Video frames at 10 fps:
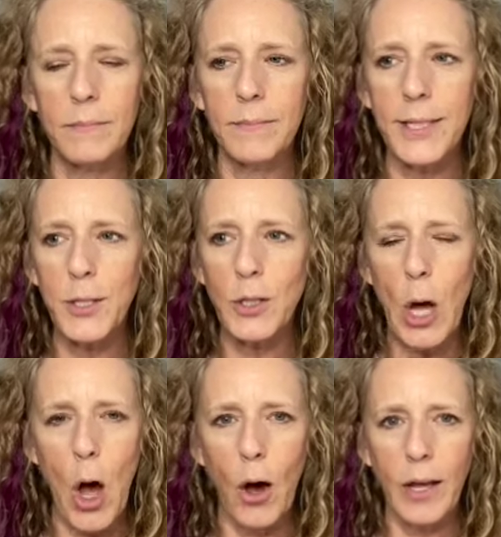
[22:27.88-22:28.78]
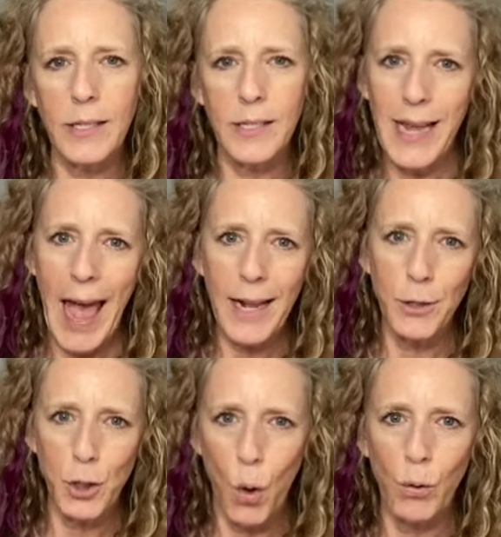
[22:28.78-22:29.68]
song. It's to head and
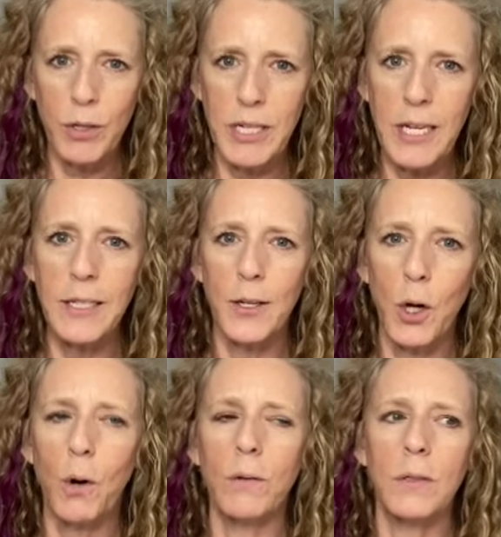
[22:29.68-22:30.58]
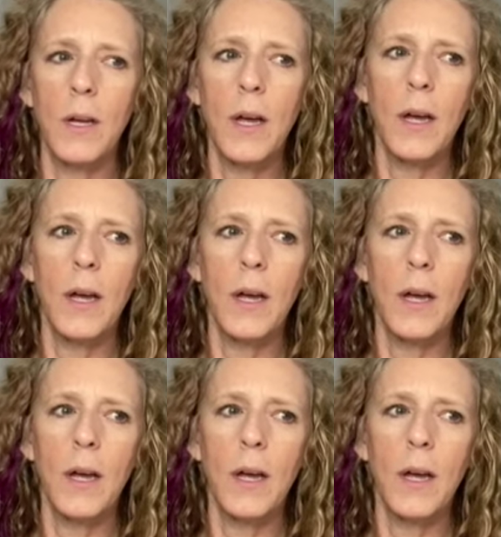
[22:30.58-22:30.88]
shoulders, knees and toes.